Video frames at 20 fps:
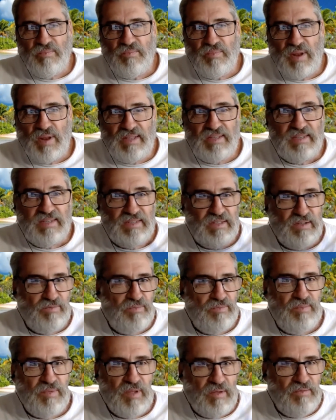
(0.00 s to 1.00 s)
Places of
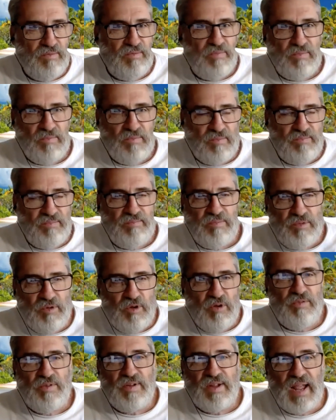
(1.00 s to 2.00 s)

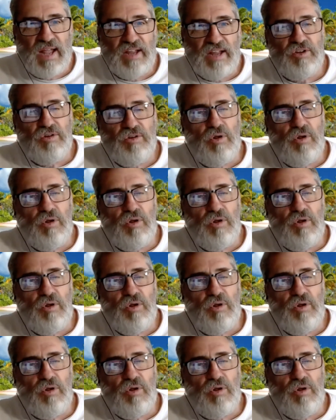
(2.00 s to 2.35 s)
purification,